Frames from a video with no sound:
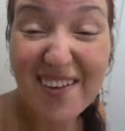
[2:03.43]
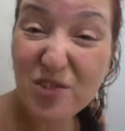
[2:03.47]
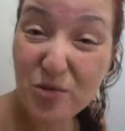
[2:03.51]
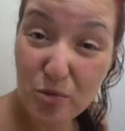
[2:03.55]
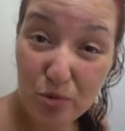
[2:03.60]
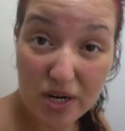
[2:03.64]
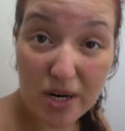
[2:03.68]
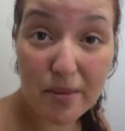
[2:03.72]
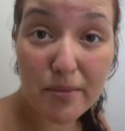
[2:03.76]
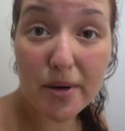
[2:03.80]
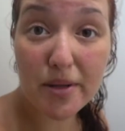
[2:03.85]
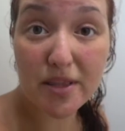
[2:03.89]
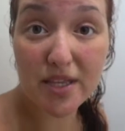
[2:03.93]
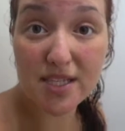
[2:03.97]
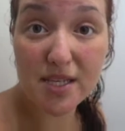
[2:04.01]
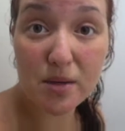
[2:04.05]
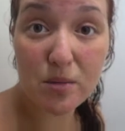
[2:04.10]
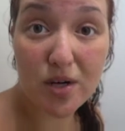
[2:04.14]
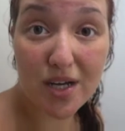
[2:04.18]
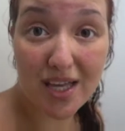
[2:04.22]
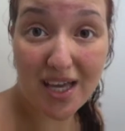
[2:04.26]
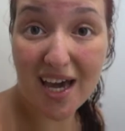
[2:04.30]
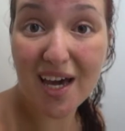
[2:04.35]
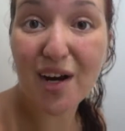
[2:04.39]
Even when I'm on the
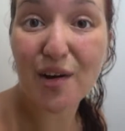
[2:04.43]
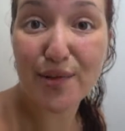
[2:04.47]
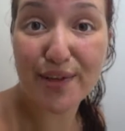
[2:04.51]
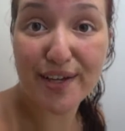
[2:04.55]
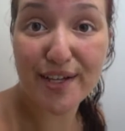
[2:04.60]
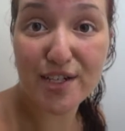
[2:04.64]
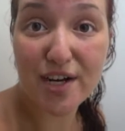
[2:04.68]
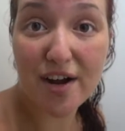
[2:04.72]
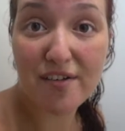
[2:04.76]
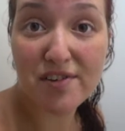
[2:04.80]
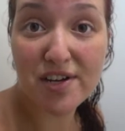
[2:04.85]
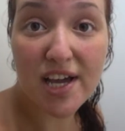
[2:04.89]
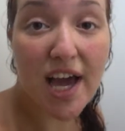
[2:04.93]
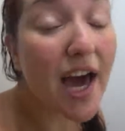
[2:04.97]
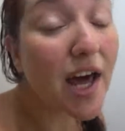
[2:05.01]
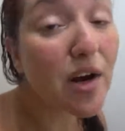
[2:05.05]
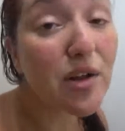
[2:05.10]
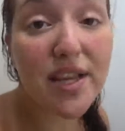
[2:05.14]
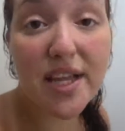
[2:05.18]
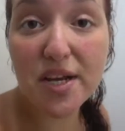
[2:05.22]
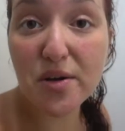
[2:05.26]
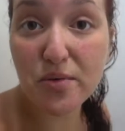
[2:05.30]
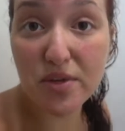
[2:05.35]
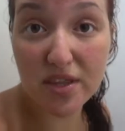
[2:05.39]
subway, I don't like traffic. I
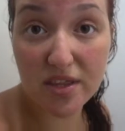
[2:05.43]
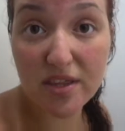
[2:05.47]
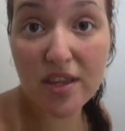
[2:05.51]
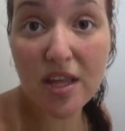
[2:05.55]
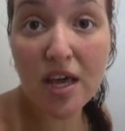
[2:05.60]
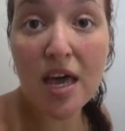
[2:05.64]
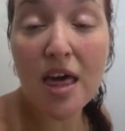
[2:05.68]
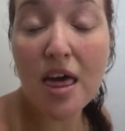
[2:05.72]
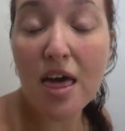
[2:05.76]
don't like them.